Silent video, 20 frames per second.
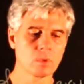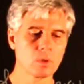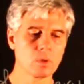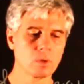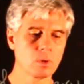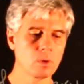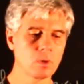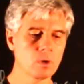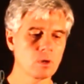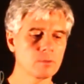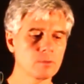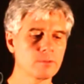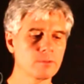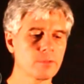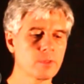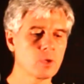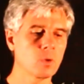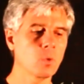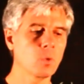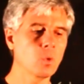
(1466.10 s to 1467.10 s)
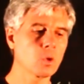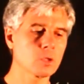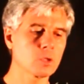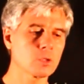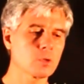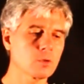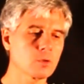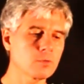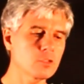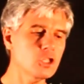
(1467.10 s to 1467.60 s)
of the
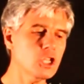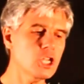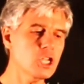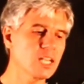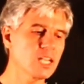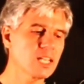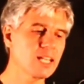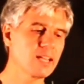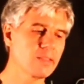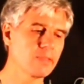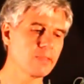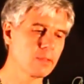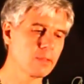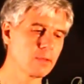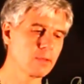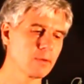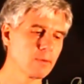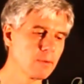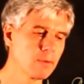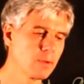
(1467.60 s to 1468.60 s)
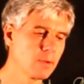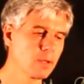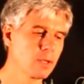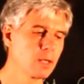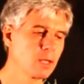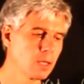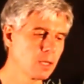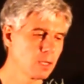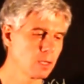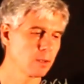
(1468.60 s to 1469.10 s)
order of G again.
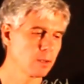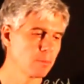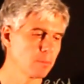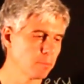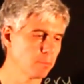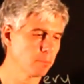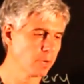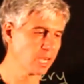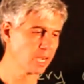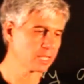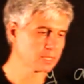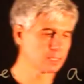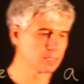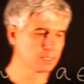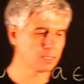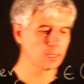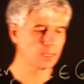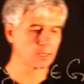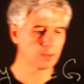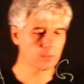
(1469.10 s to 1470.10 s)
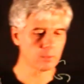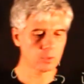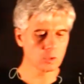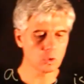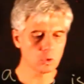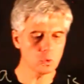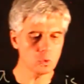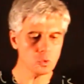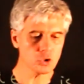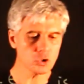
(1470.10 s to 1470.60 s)
But
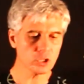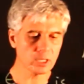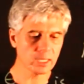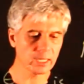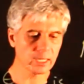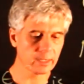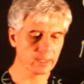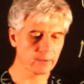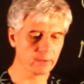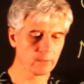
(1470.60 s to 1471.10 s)
usually